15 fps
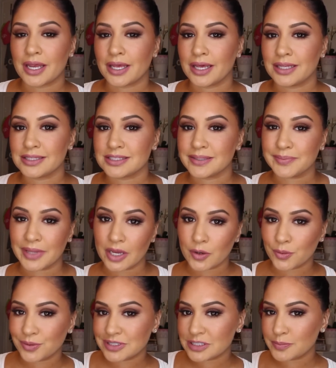and some
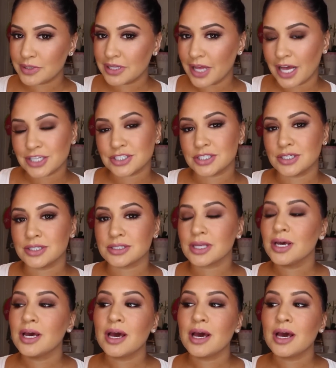like wispy lashes.